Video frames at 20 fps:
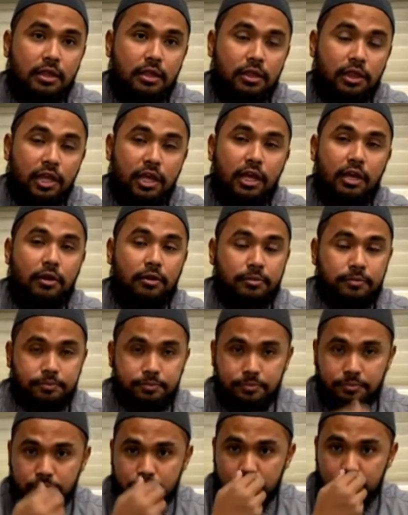dhikr,
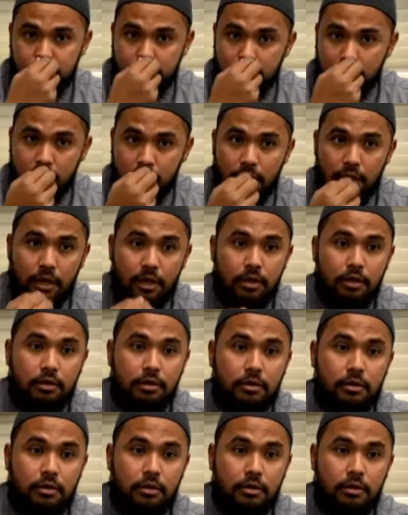yeah.